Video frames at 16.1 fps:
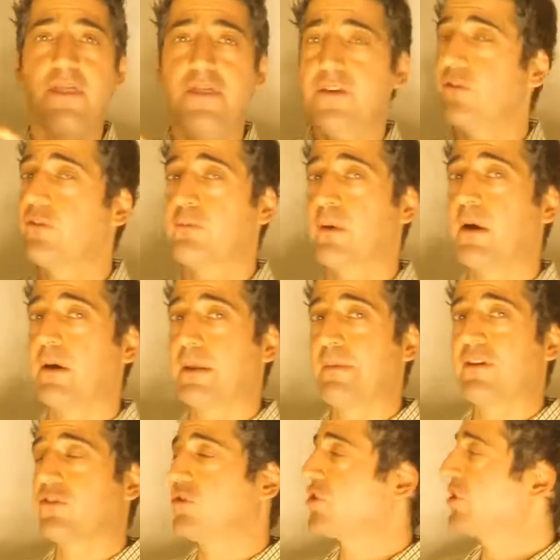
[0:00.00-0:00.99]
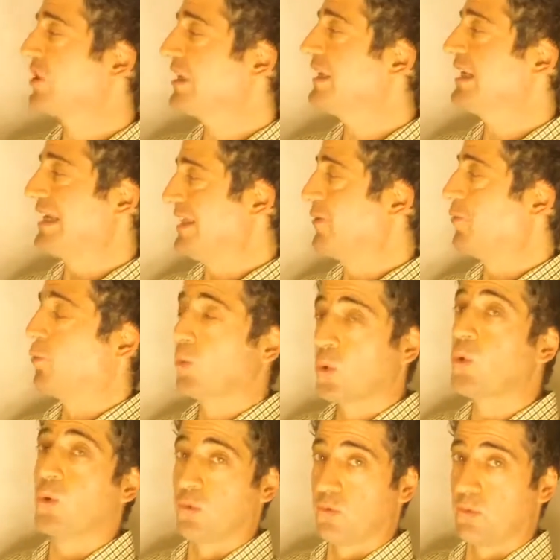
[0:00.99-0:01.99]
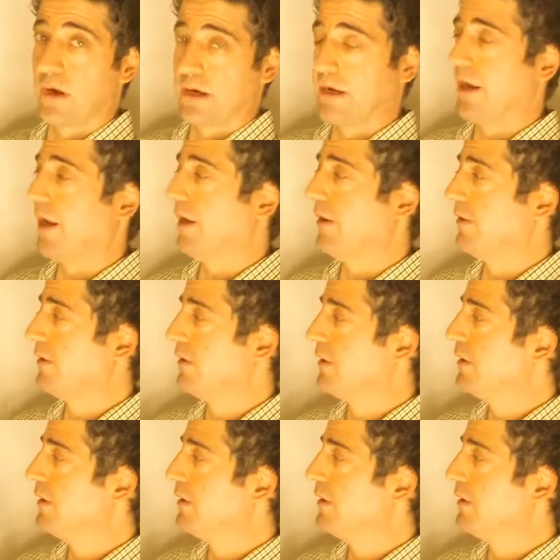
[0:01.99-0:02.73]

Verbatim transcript: This is probably the best training in the world right now